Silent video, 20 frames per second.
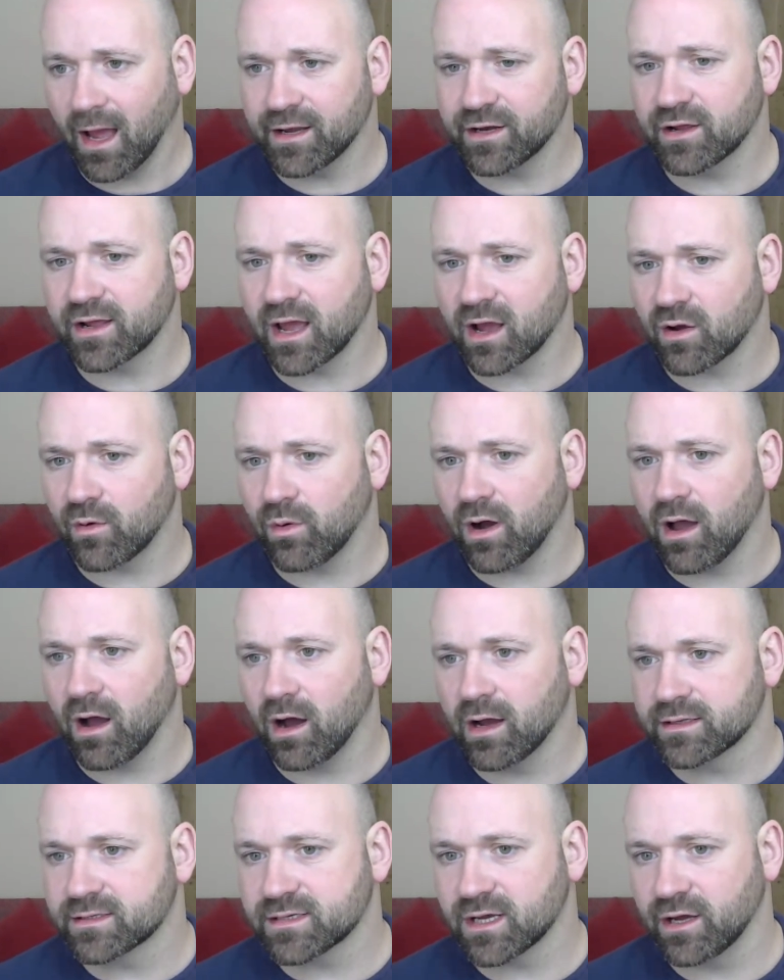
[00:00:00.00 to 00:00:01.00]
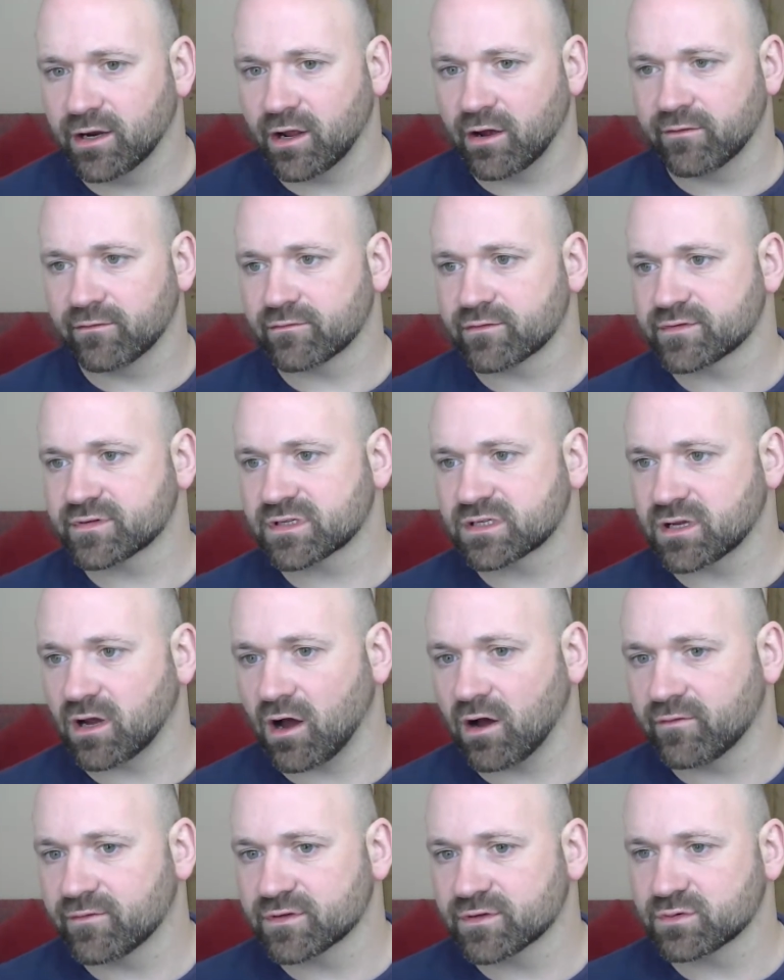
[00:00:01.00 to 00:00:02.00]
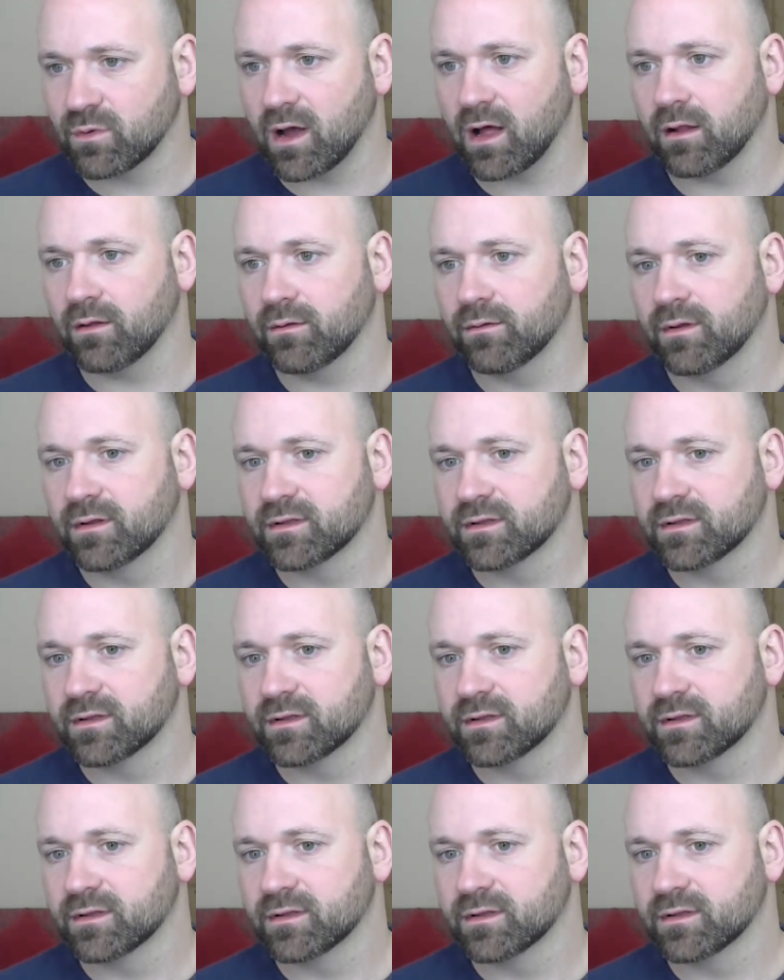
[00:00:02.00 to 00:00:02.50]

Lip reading: you get quite high turnover of staff as well,